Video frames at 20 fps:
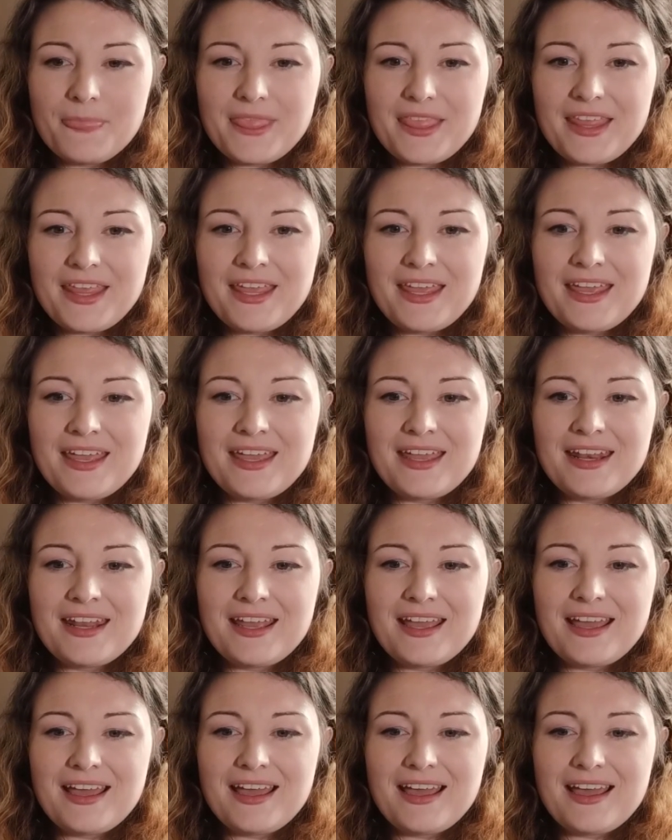And
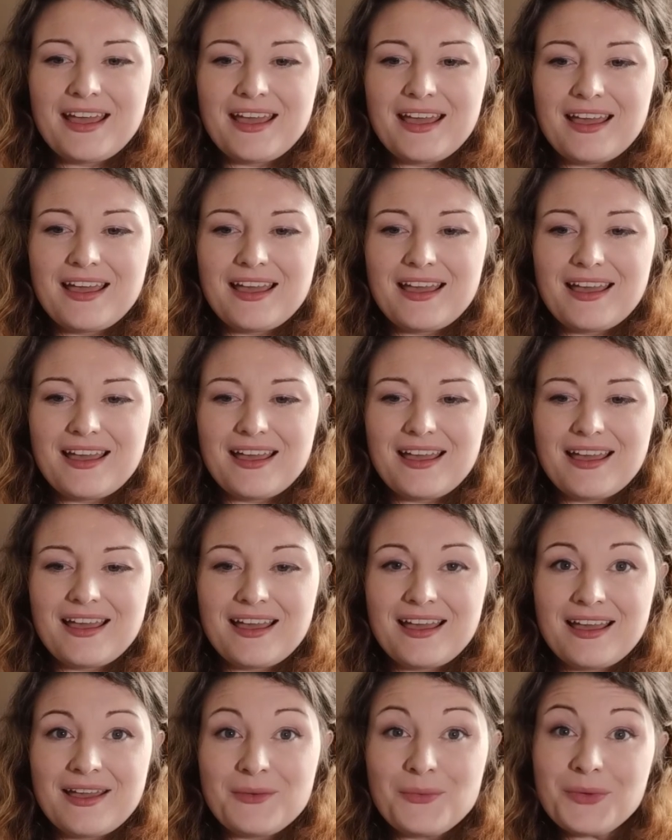
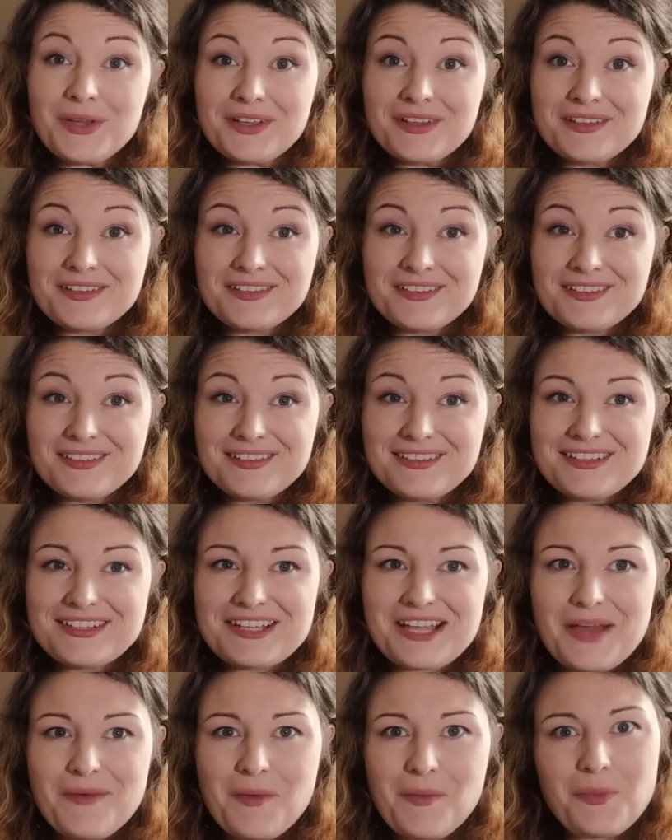I will
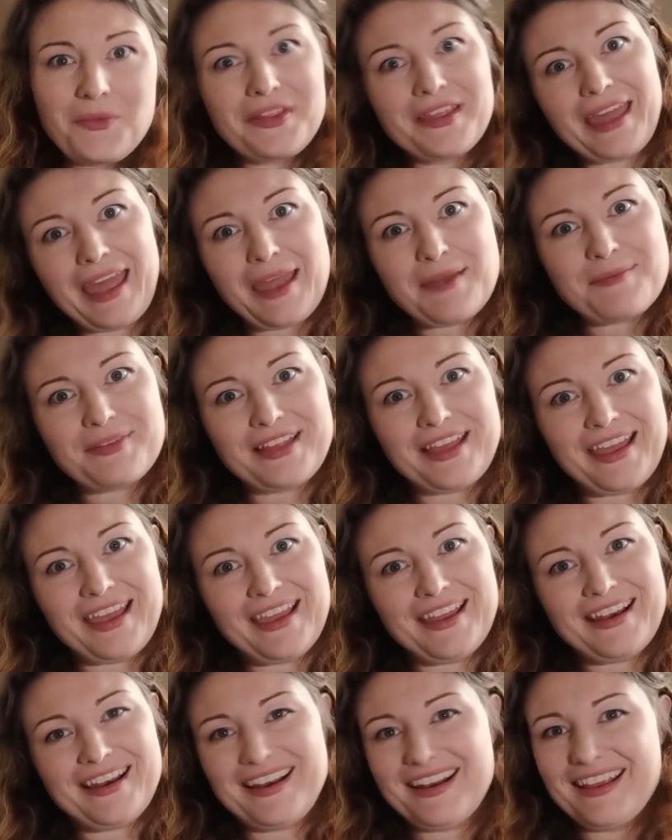come up with a game
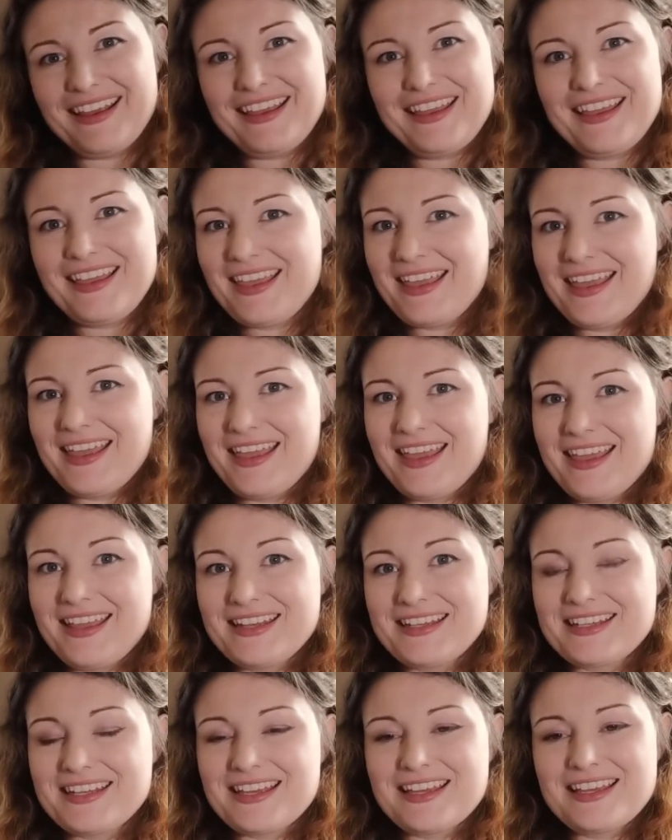plan,
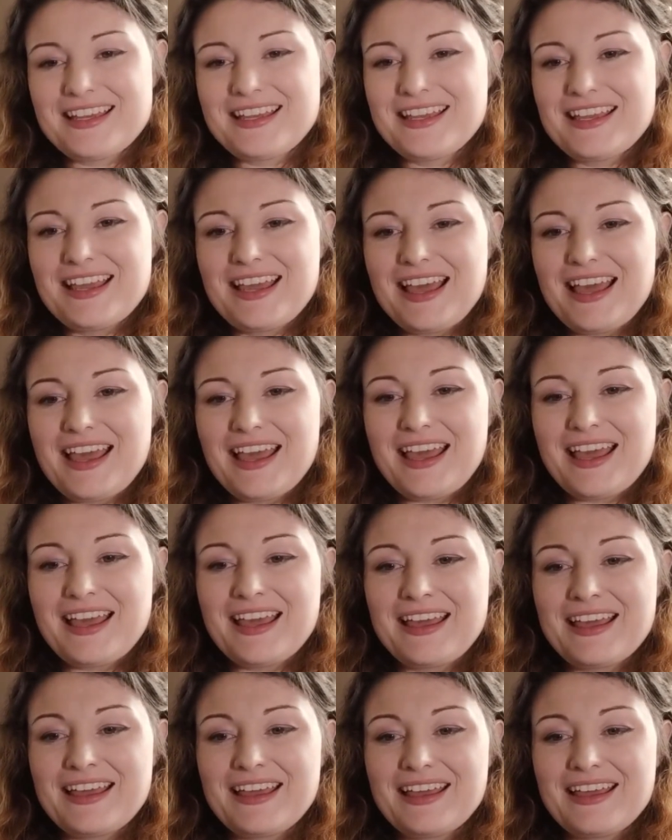and
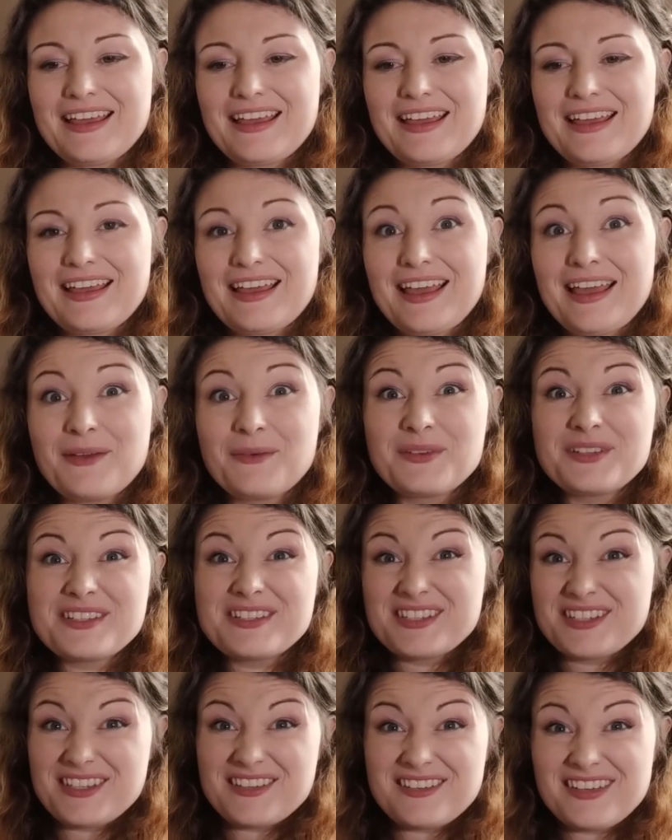I will
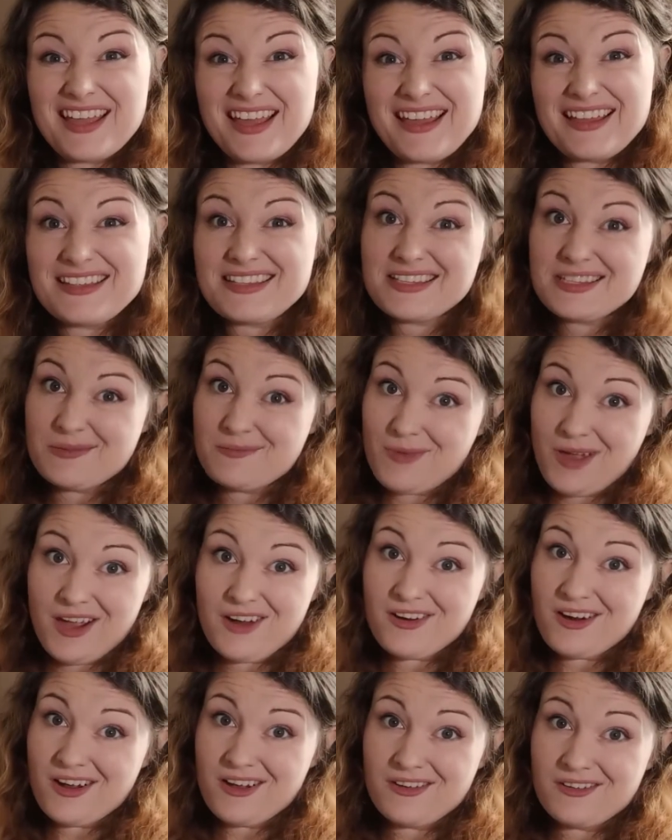see you guys
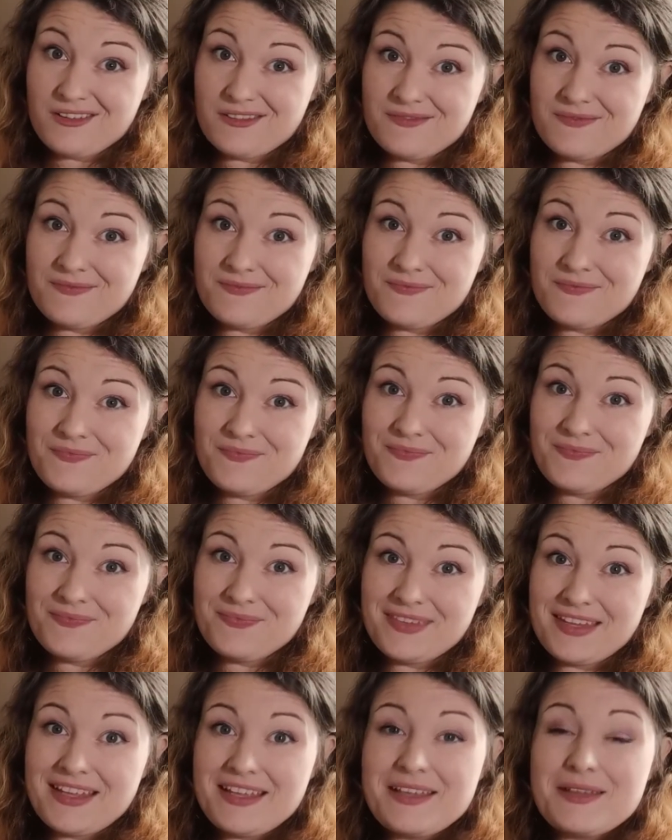tomorrow.
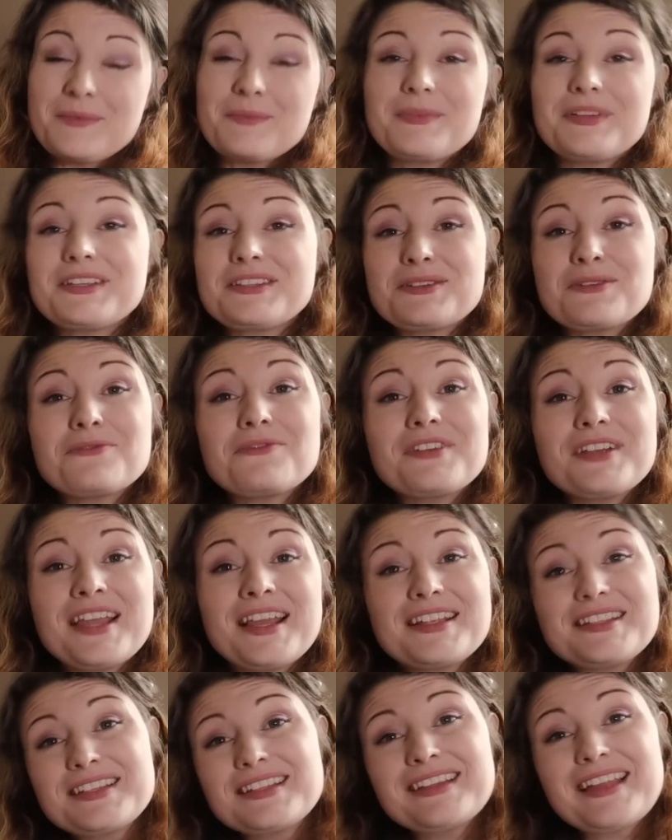Please don't
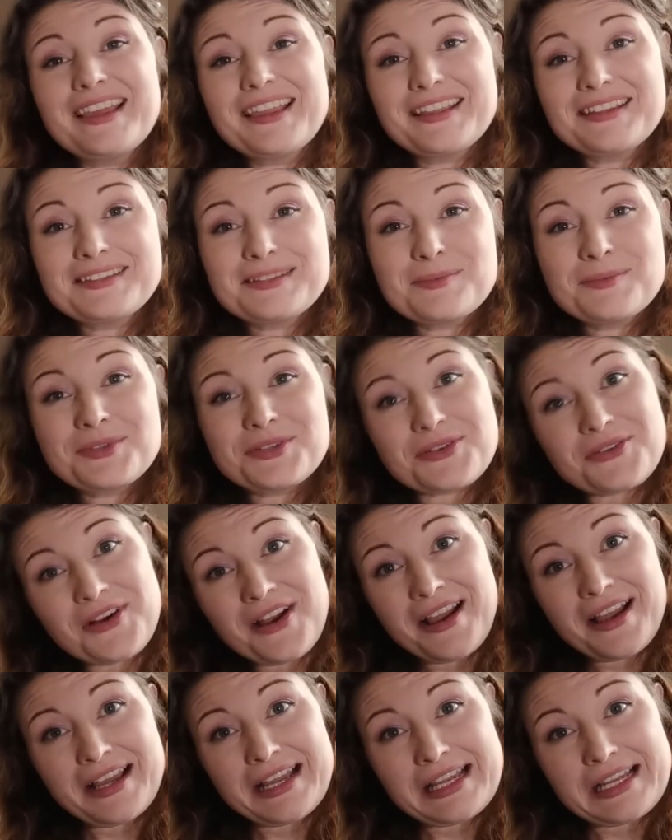forget to like and
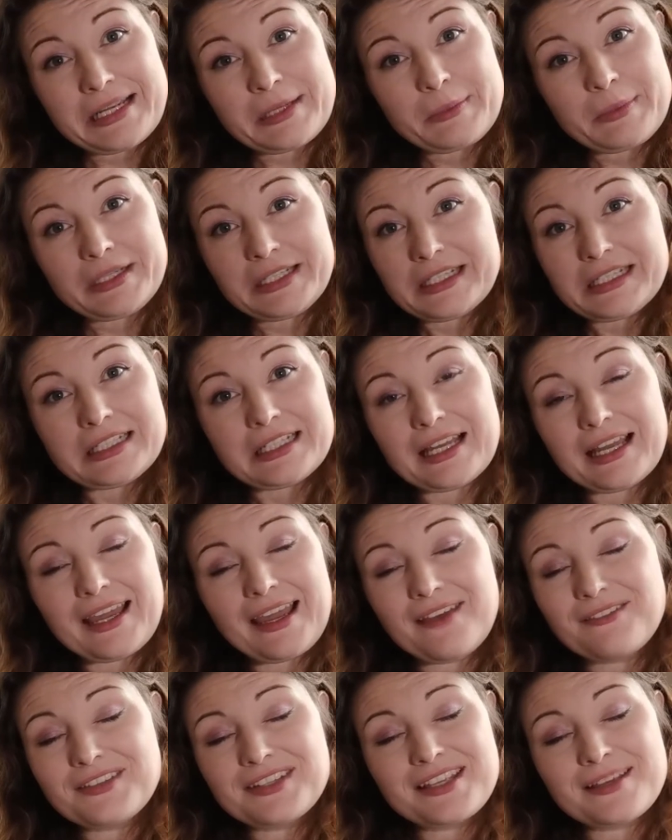subscribe. I
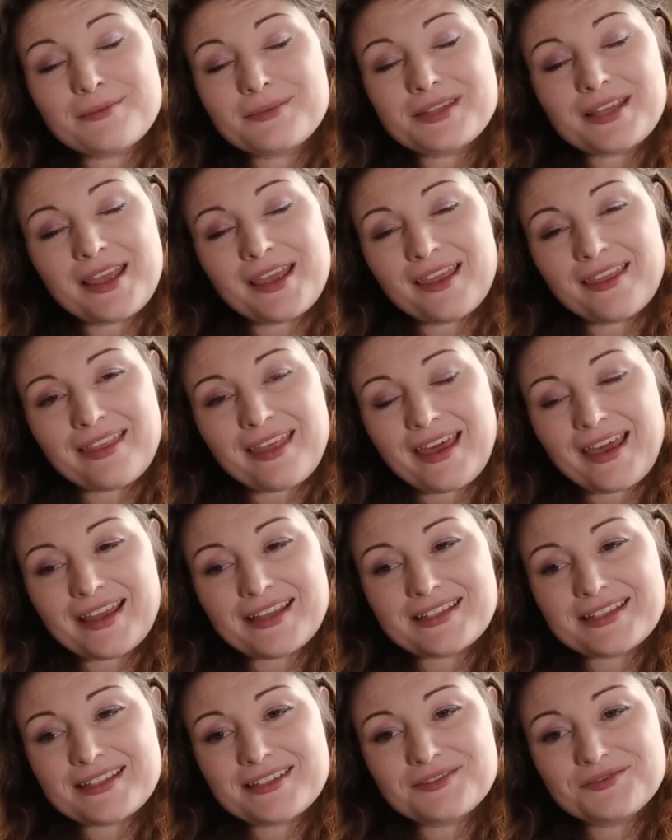have to keep saying
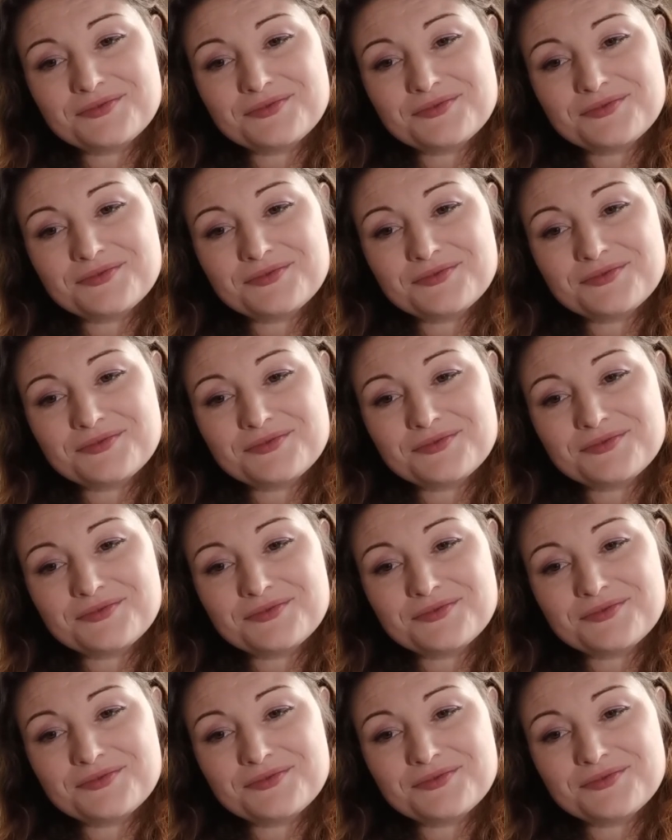that.